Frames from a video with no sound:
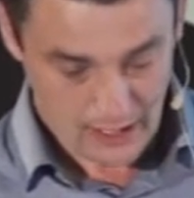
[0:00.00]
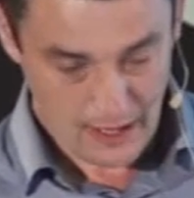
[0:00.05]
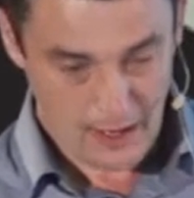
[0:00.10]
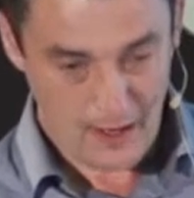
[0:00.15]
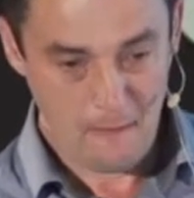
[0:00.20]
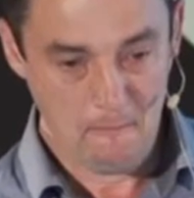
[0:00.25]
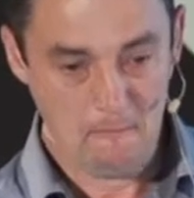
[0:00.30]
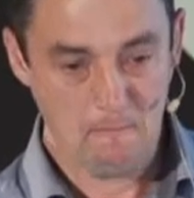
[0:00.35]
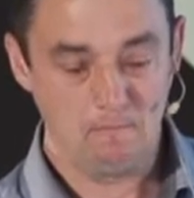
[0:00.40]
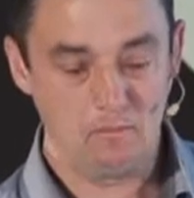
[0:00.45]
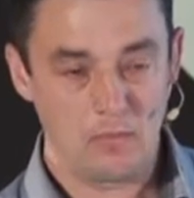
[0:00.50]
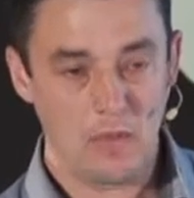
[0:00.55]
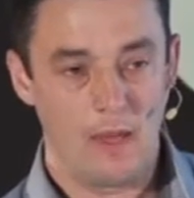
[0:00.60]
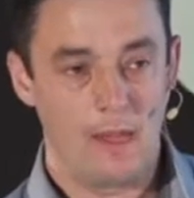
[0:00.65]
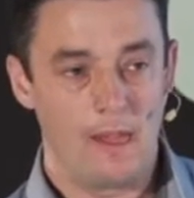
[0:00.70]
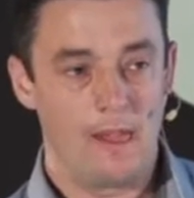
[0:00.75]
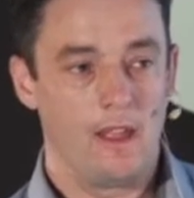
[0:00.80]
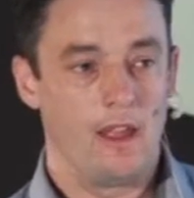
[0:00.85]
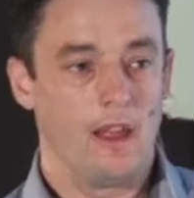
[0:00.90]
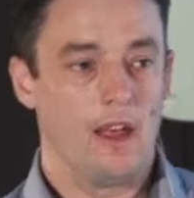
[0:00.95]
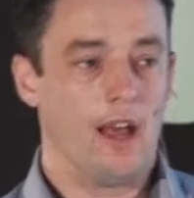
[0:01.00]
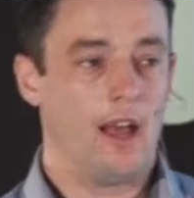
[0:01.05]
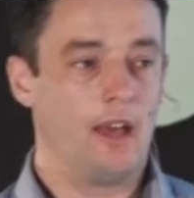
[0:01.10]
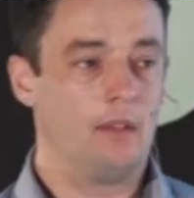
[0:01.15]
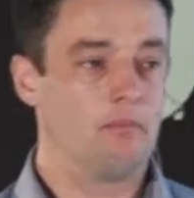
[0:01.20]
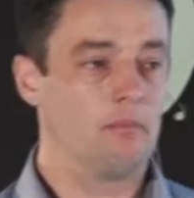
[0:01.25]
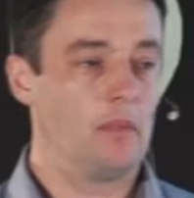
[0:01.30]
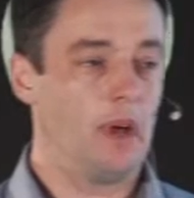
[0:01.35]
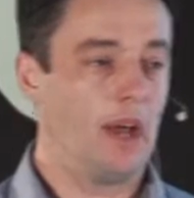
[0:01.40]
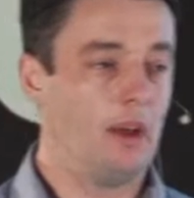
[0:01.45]
And
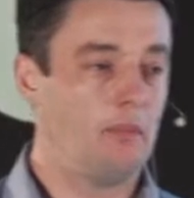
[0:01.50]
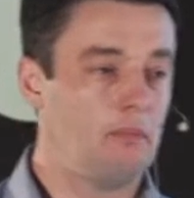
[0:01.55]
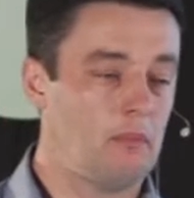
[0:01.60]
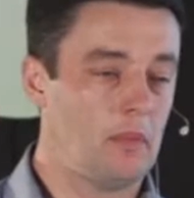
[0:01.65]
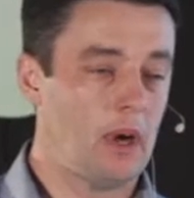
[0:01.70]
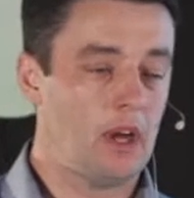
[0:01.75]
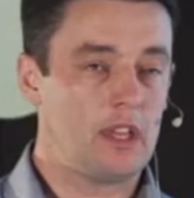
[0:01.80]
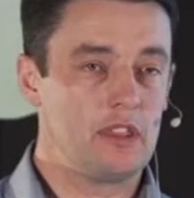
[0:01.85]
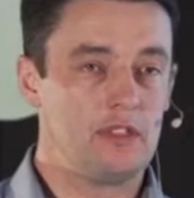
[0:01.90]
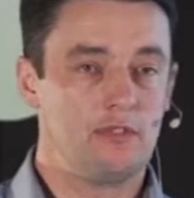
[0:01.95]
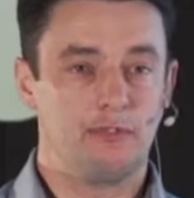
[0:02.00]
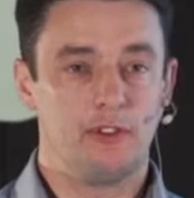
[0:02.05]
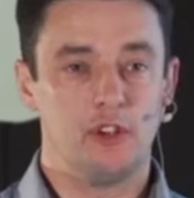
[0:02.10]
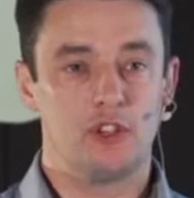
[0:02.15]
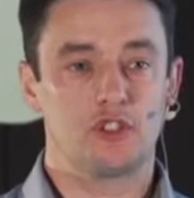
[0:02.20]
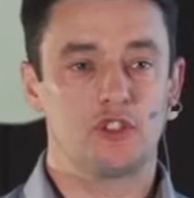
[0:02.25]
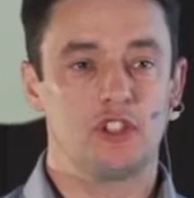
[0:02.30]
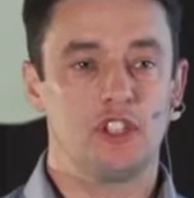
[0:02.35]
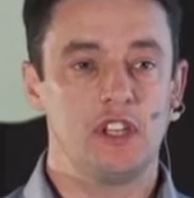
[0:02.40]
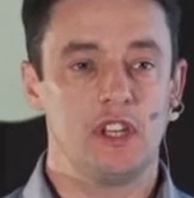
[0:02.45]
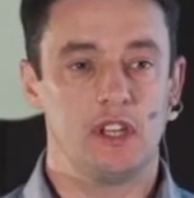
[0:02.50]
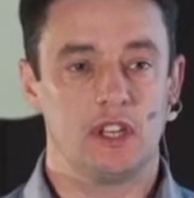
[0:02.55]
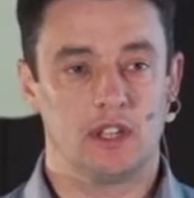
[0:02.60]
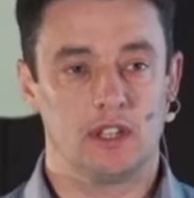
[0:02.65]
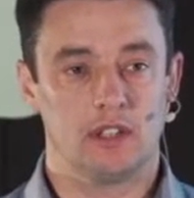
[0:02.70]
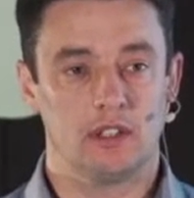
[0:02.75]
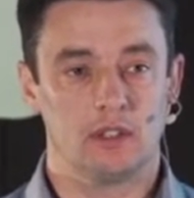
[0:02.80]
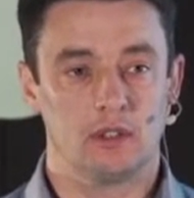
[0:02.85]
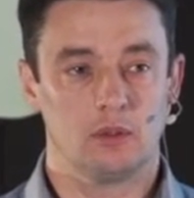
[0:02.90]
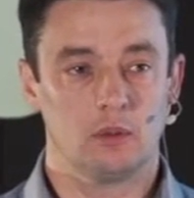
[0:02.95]
in the first
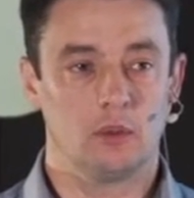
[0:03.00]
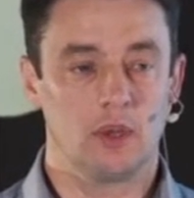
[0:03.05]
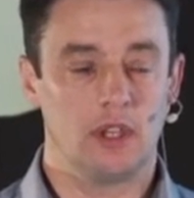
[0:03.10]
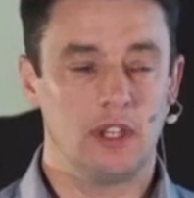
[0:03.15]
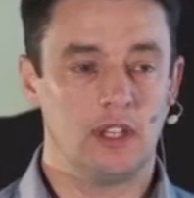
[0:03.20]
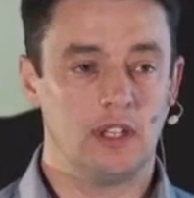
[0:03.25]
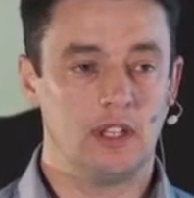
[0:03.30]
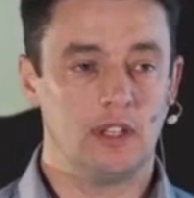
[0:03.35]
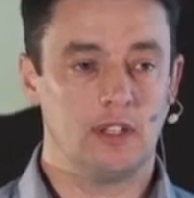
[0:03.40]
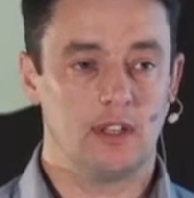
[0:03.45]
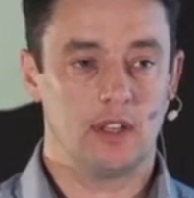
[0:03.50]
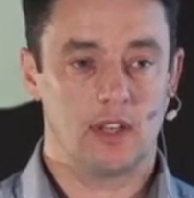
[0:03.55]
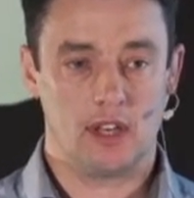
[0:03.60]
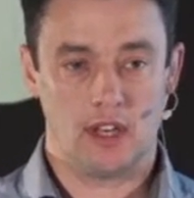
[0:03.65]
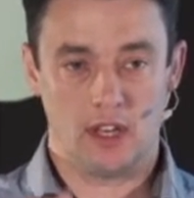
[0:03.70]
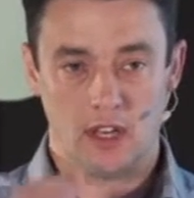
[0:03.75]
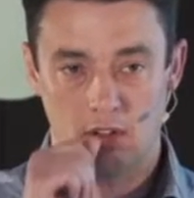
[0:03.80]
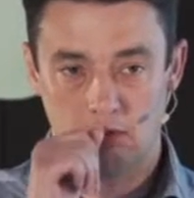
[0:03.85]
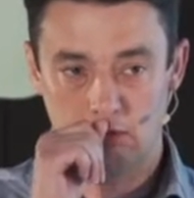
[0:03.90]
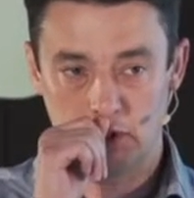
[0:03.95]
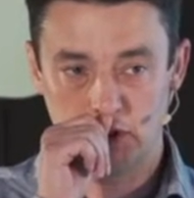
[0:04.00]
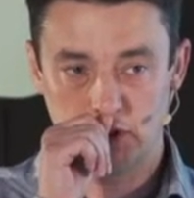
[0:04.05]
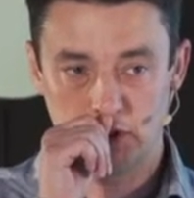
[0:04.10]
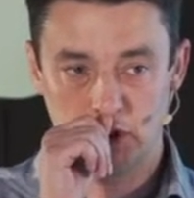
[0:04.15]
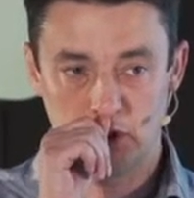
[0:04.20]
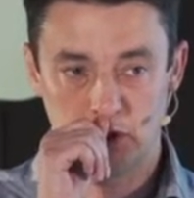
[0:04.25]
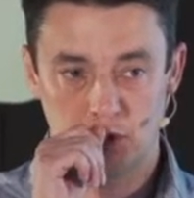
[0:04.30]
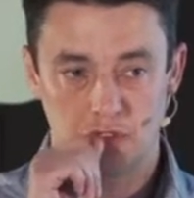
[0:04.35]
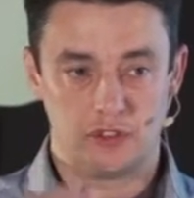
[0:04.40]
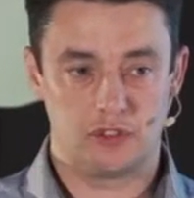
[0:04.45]
year, we
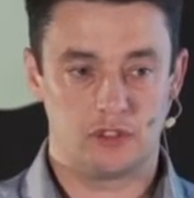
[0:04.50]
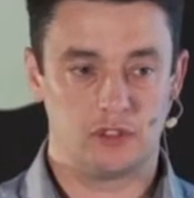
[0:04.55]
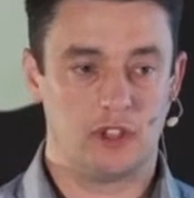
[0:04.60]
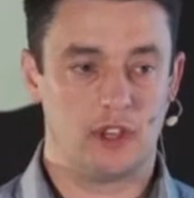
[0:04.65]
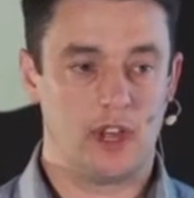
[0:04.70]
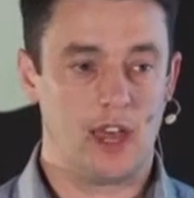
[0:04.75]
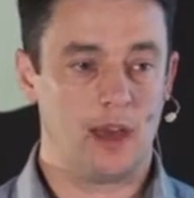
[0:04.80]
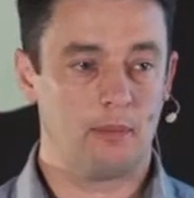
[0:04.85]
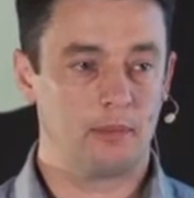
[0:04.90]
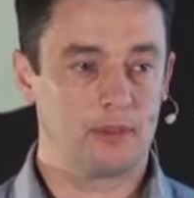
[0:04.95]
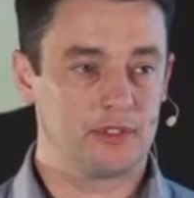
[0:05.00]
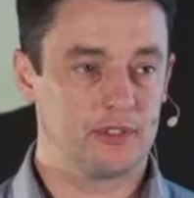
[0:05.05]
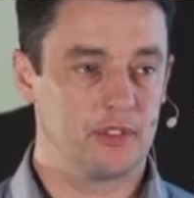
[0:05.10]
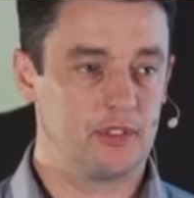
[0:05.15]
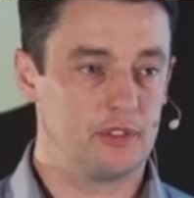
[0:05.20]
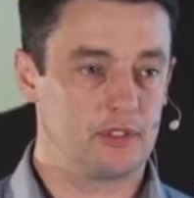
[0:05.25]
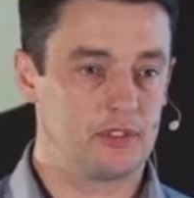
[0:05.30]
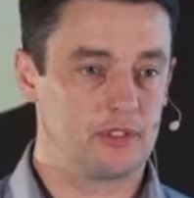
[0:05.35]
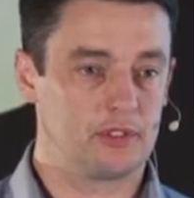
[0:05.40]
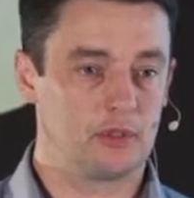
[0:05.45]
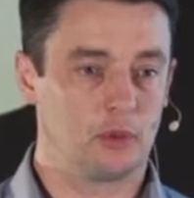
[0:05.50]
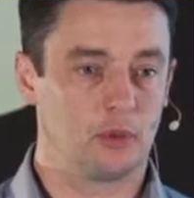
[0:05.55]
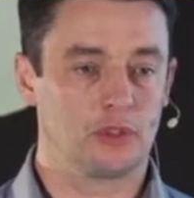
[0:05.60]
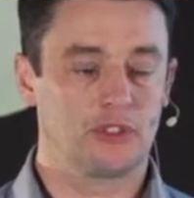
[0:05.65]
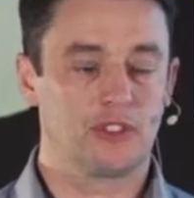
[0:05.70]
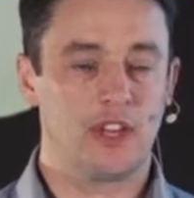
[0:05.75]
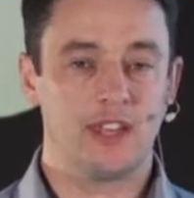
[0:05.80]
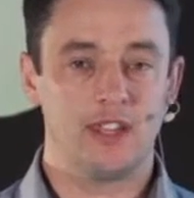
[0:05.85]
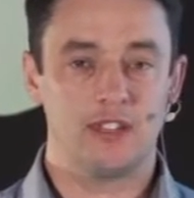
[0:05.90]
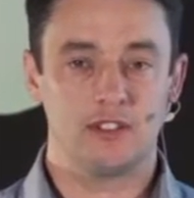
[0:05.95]
reduced absence or
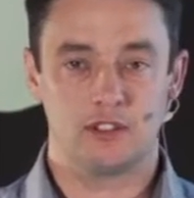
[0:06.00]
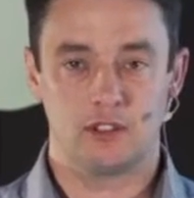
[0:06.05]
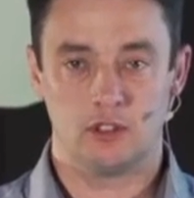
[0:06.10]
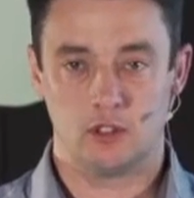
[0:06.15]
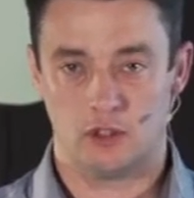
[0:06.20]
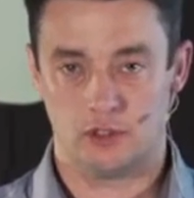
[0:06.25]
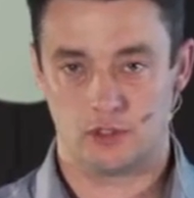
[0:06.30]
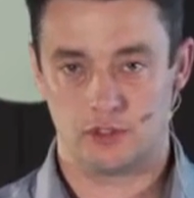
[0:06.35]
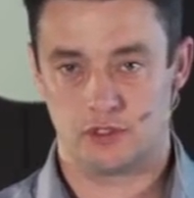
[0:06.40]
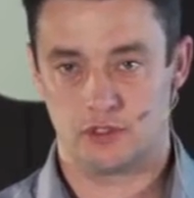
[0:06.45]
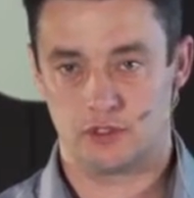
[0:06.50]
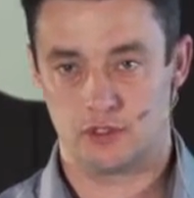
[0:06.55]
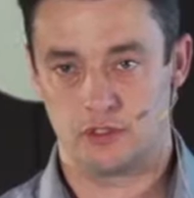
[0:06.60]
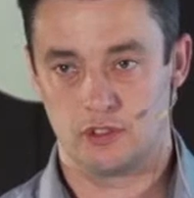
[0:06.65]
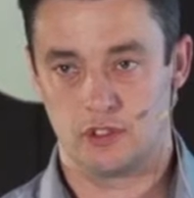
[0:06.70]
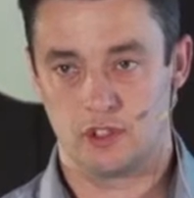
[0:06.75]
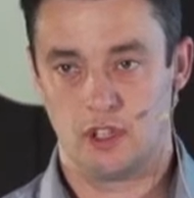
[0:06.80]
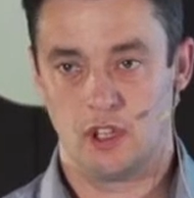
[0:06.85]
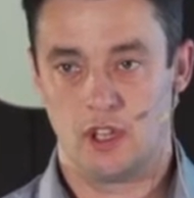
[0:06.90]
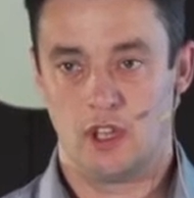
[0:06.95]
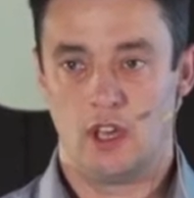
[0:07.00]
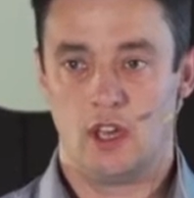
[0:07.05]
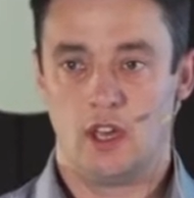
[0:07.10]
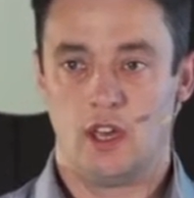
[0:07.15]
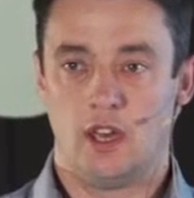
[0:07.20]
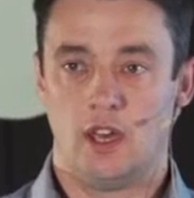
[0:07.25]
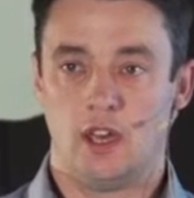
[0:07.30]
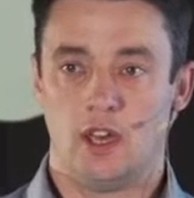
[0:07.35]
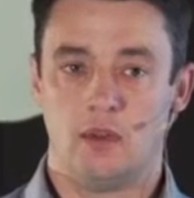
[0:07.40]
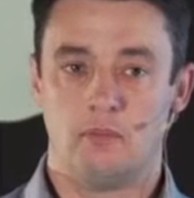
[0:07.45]
days lost
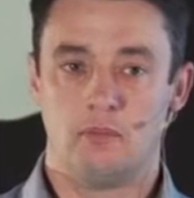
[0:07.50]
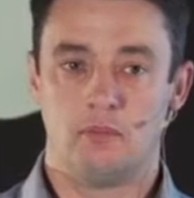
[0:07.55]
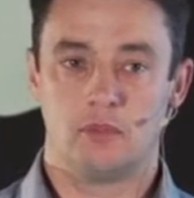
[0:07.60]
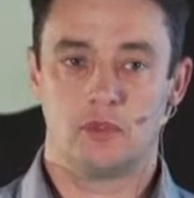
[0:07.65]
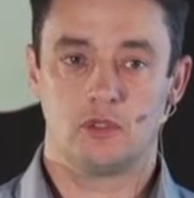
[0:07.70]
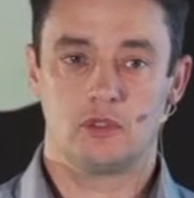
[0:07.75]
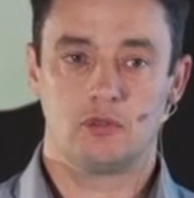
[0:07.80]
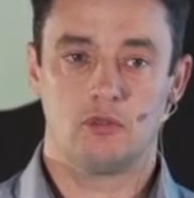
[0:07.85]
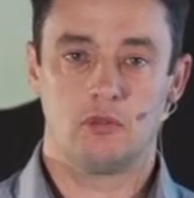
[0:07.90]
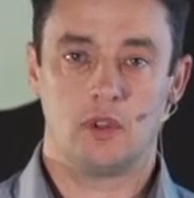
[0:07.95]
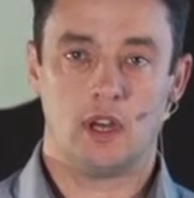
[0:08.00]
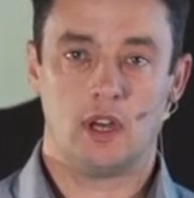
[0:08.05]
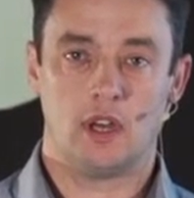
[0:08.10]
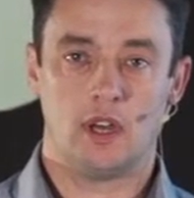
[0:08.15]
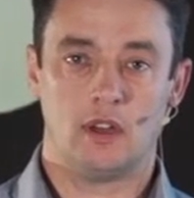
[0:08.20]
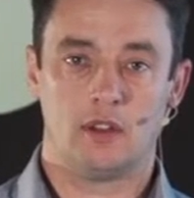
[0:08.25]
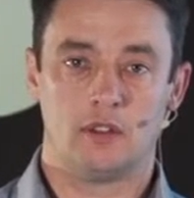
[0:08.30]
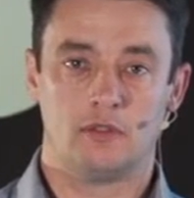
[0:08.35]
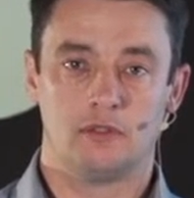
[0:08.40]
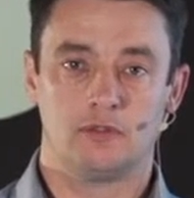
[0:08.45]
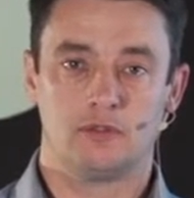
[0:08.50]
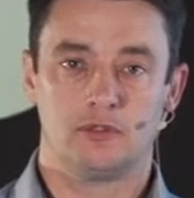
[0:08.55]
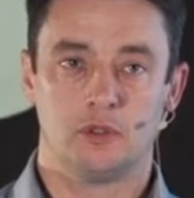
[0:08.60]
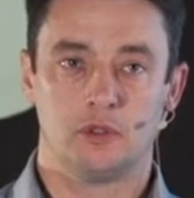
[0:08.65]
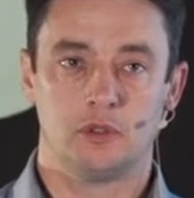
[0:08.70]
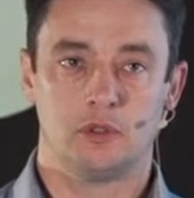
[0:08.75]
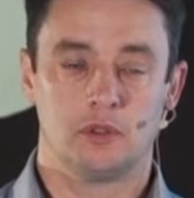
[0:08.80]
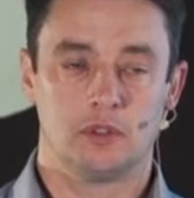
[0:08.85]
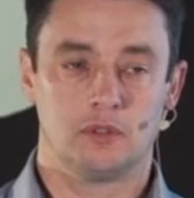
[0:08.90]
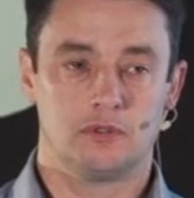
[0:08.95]

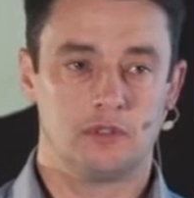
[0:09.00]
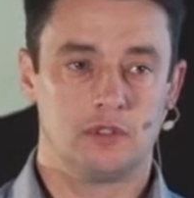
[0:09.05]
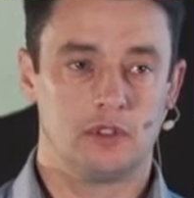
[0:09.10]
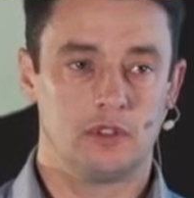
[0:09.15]
for